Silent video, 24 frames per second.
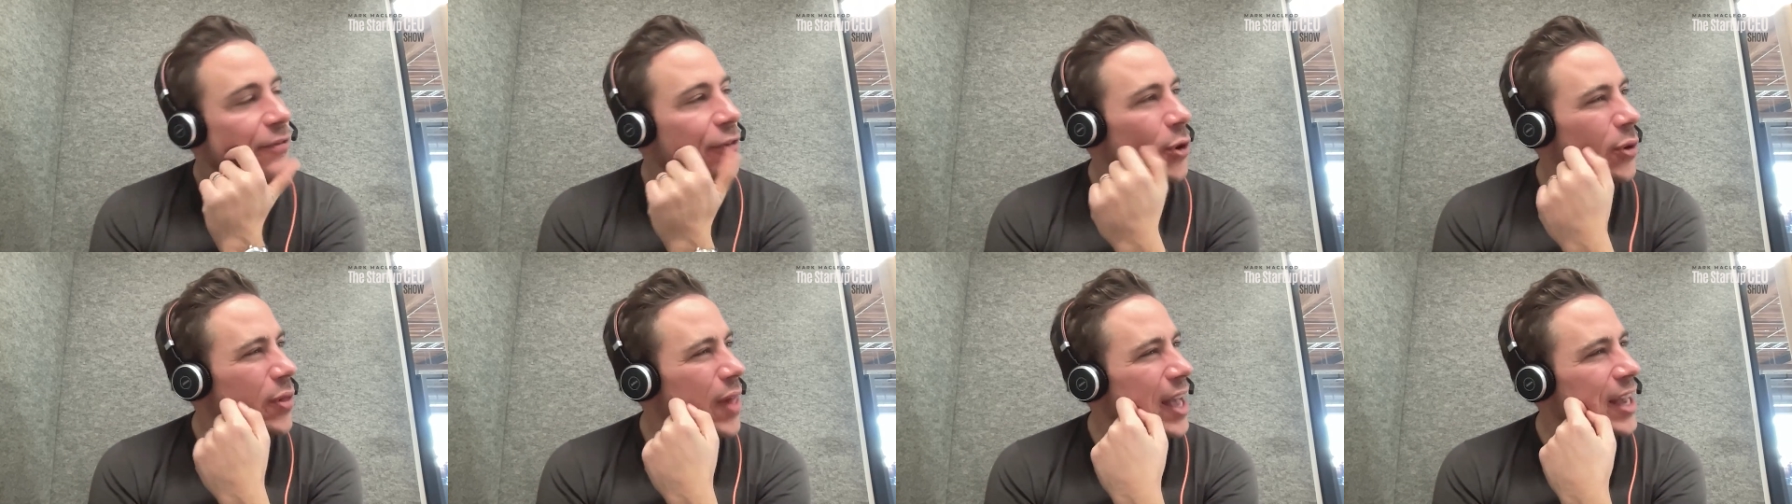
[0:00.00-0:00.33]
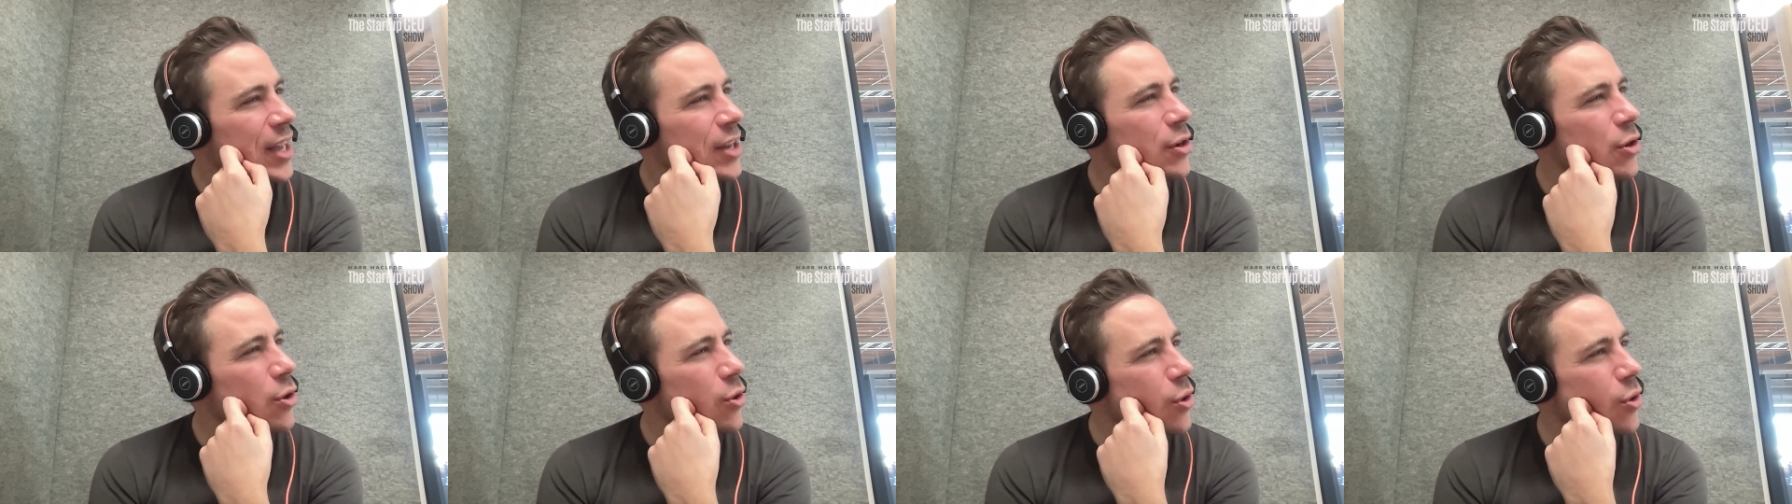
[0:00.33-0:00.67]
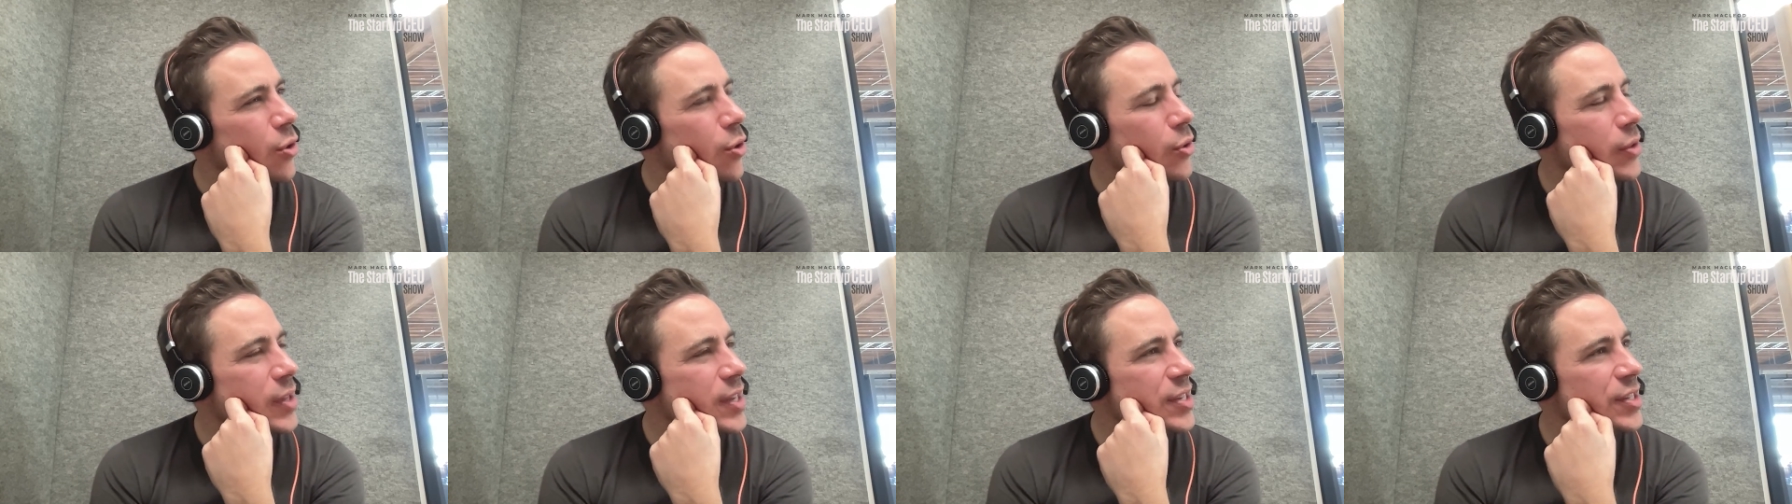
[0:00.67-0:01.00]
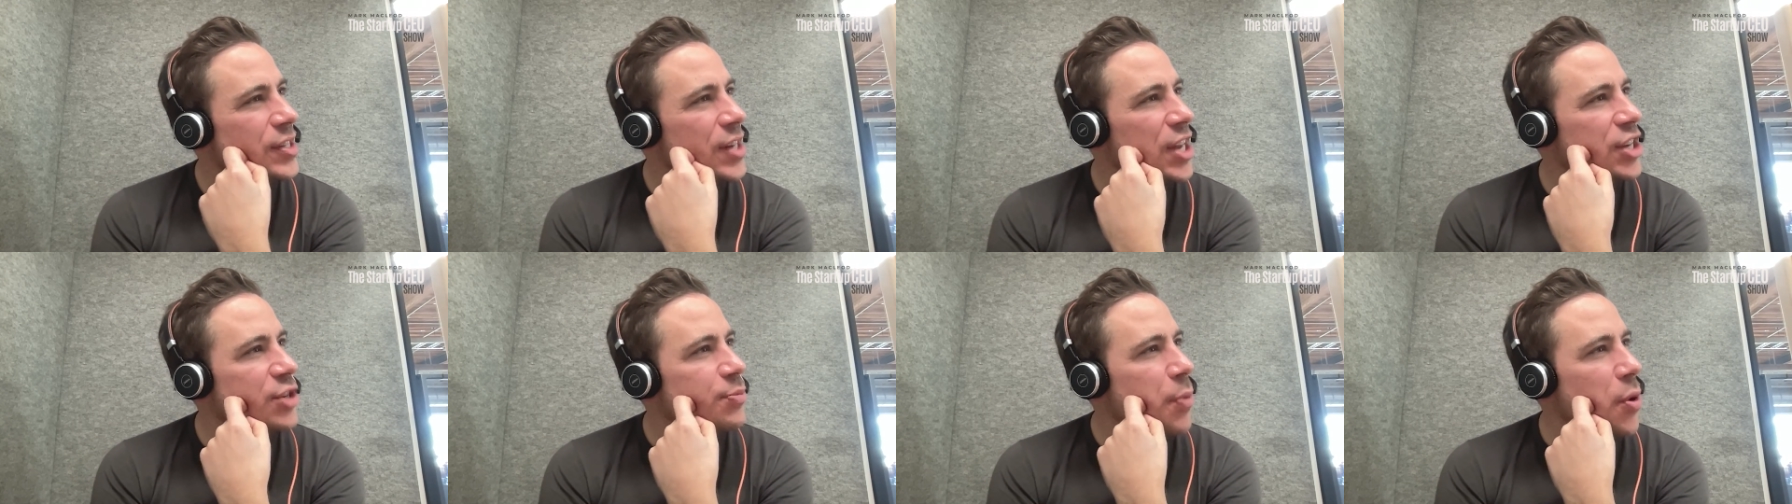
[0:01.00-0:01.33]
you're an early
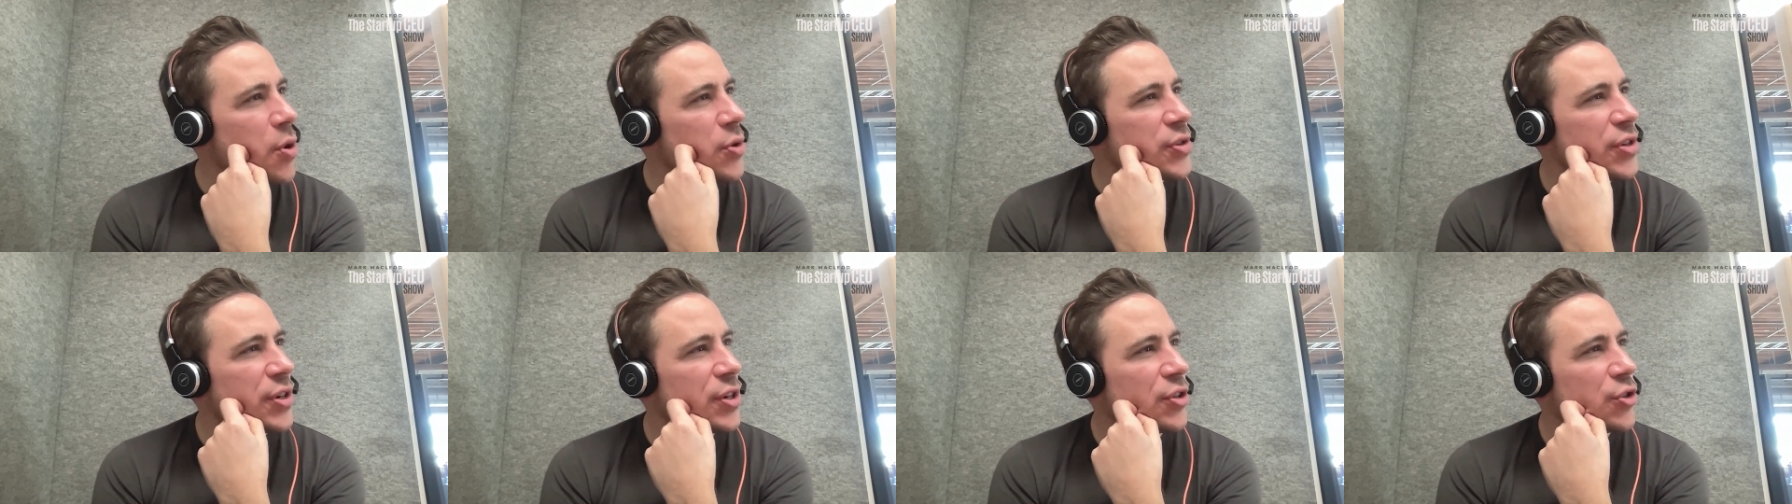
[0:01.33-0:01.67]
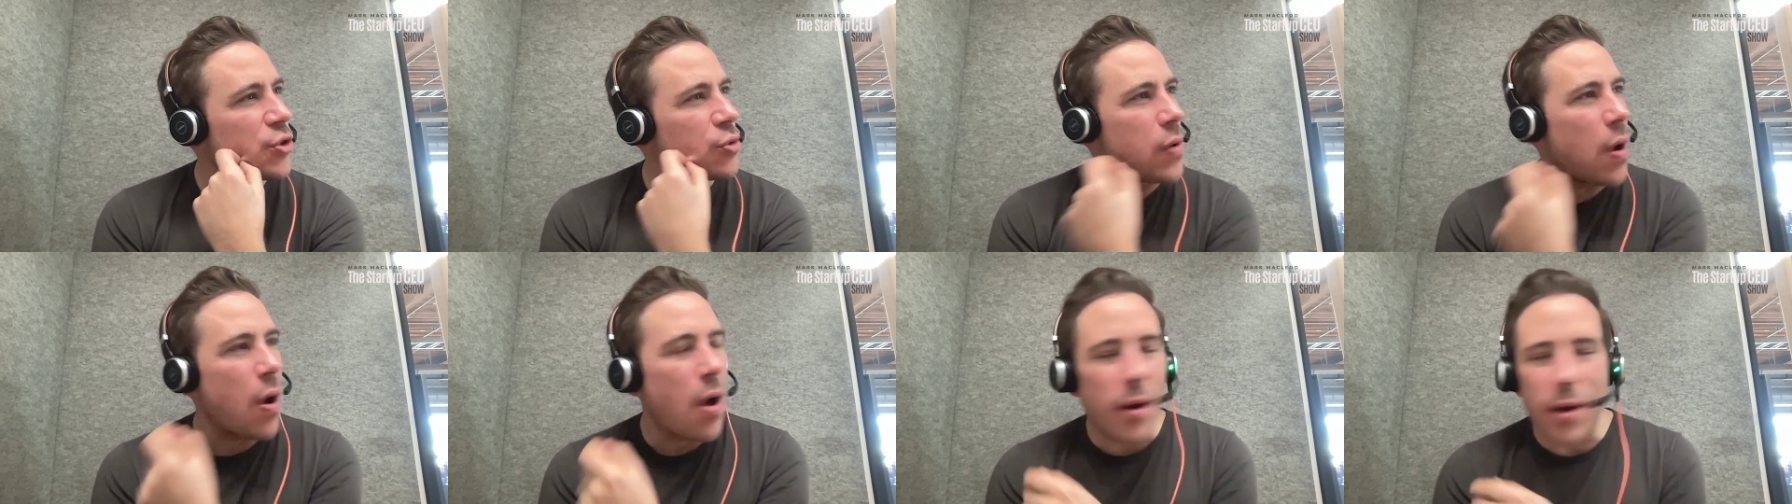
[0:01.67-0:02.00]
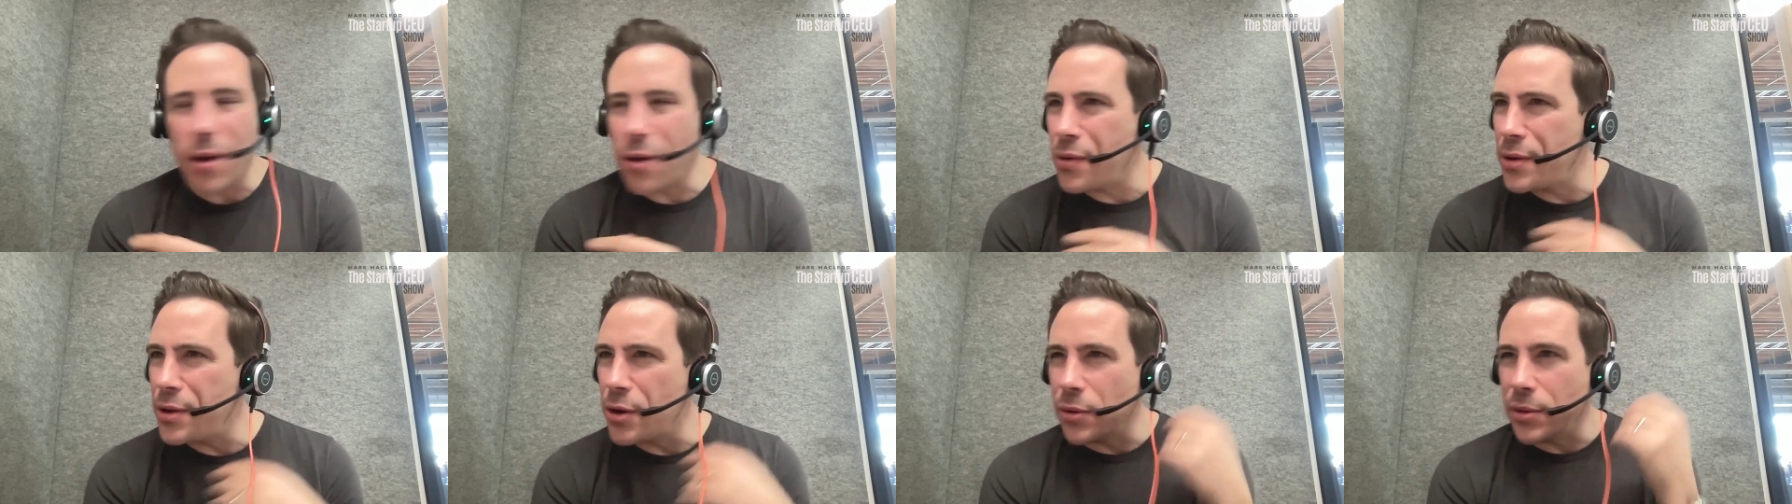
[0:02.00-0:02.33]
stage person in Toronto